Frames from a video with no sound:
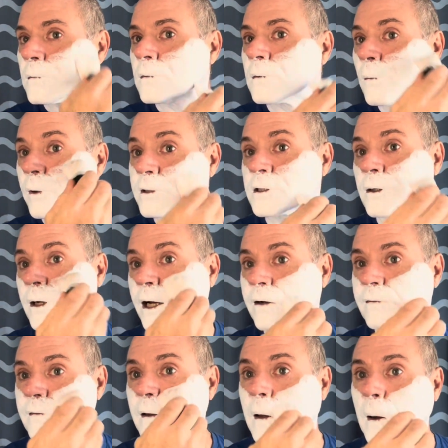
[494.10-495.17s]

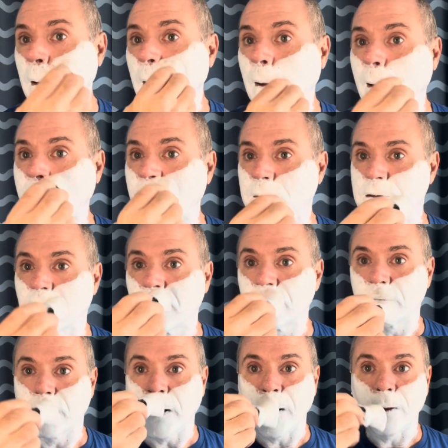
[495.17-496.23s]
Witchcraft, that comes out
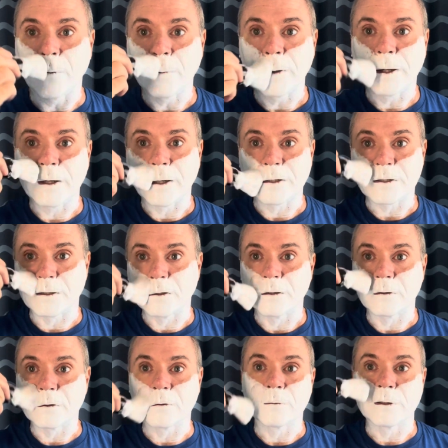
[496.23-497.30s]
for Halloween. That's
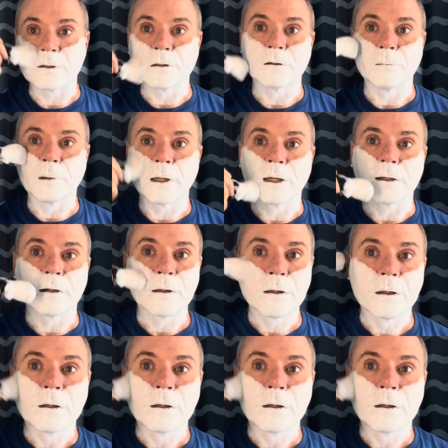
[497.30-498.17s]
another original blend.